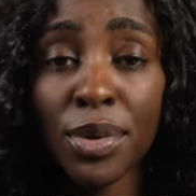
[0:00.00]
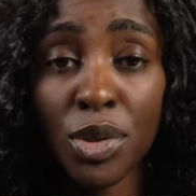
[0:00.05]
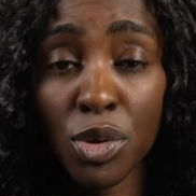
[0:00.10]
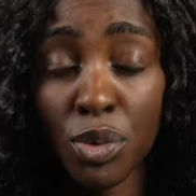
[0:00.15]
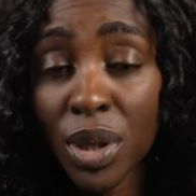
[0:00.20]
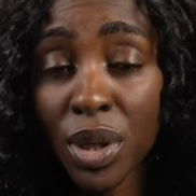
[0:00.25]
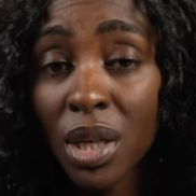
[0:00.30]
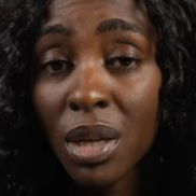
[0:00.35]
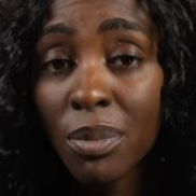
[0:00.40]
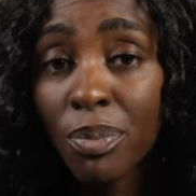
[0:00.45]
it was
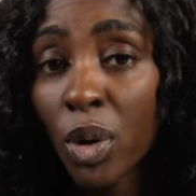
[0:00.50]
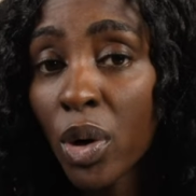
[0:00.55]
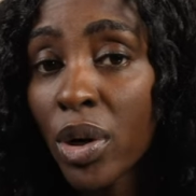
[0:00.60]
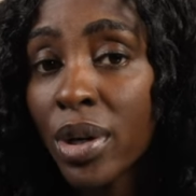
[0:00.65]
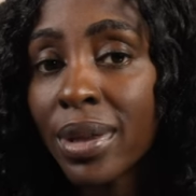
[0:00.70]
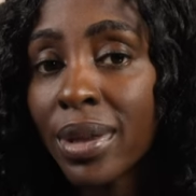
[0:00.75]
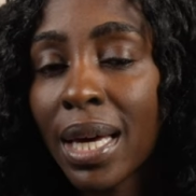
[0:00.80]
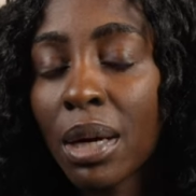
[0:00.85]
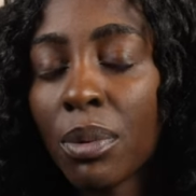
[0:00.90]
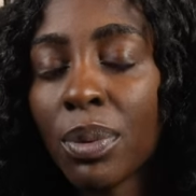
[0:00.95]
really
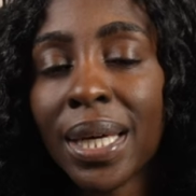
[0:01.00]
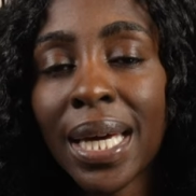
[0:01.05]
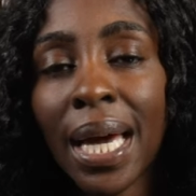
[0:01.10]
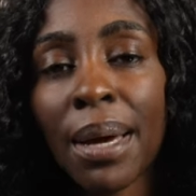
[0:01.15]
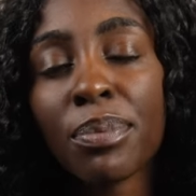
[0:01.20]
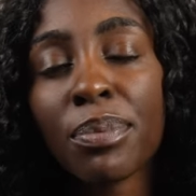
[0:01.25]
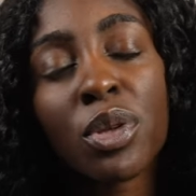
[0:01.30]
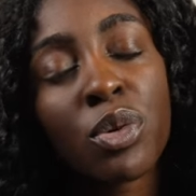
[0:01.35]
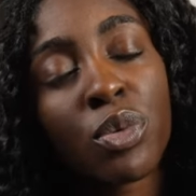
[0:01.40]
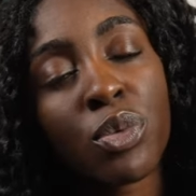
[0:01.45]
important that we
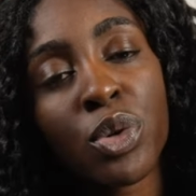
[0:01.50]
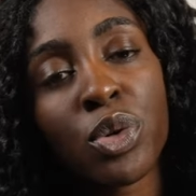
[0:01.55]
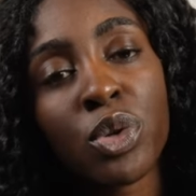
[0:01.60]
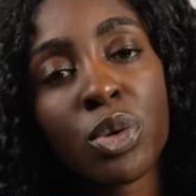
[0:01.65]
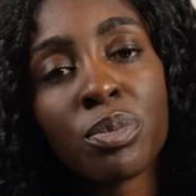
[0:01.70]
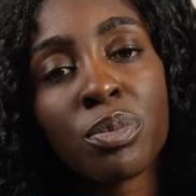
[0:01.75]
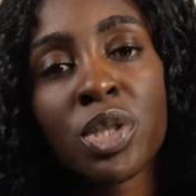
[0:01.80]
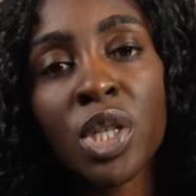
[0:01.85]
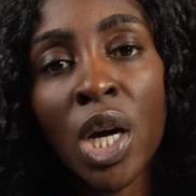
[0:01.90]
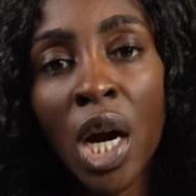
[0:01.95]
kept the
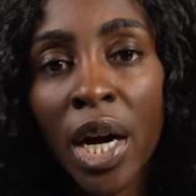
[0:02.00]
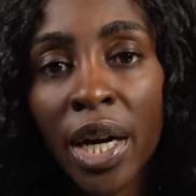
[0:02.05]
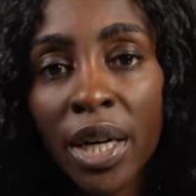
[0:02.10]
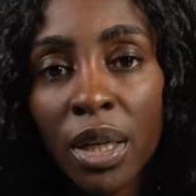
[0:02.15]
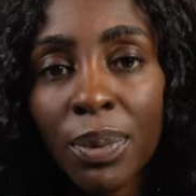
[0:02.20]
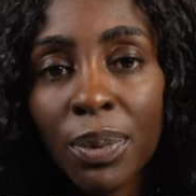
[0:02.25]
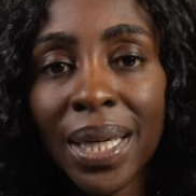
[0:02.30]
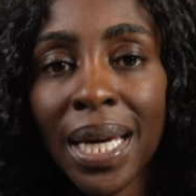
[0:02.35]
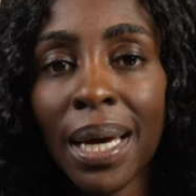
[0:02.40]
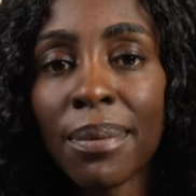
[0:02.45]
room dark,
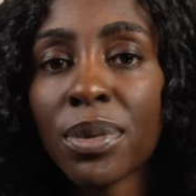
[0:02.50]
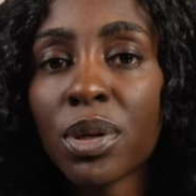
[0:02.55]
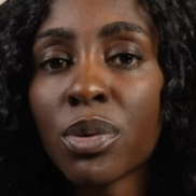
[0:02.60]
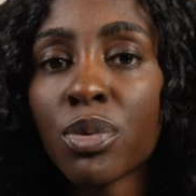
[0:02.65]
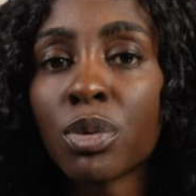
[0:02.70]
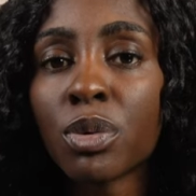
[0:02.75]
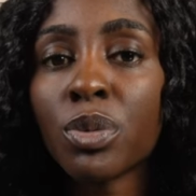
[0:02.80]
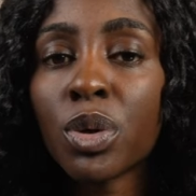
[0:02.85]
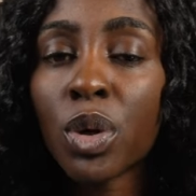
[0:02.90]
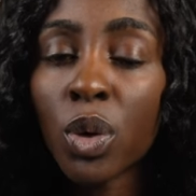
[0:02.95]
we kept the
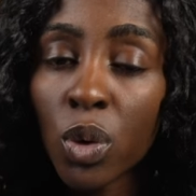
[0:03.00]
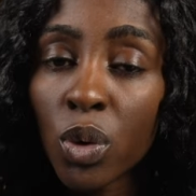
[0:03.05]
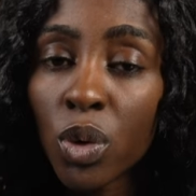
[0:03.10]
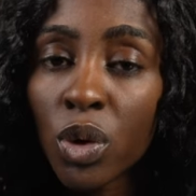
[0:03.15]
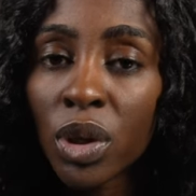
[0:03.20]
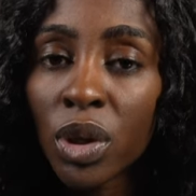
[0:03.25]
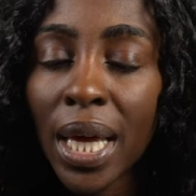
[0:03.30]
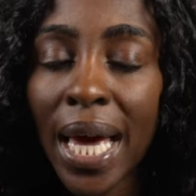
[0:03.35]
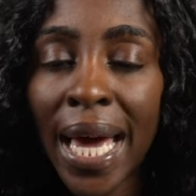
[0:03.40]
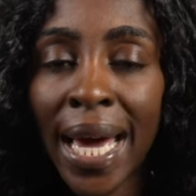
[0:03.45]
room
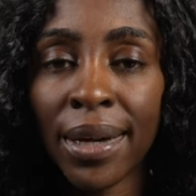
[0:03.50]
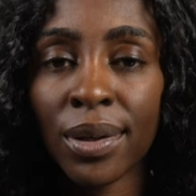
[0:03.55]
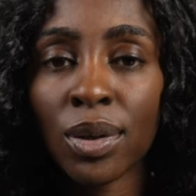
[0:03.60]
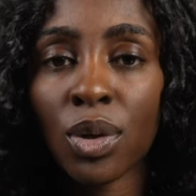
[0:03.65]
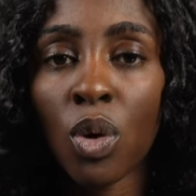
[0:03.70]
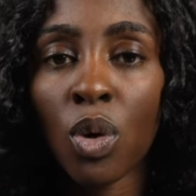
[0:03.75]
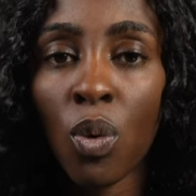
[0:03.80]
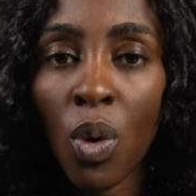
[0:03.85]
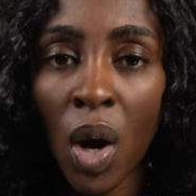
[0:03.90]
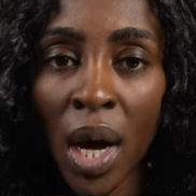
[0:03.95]
cool and
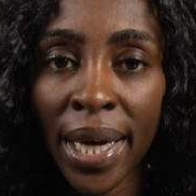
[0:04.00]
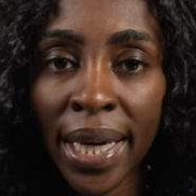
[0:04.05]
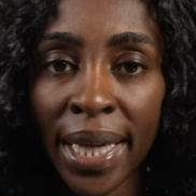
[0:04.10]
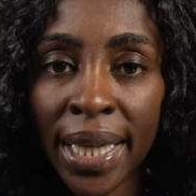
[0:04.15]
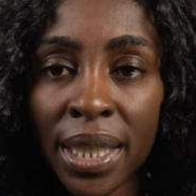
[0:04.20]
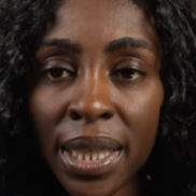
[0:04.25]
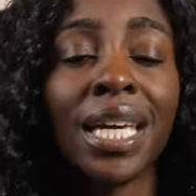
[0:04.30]
quiet.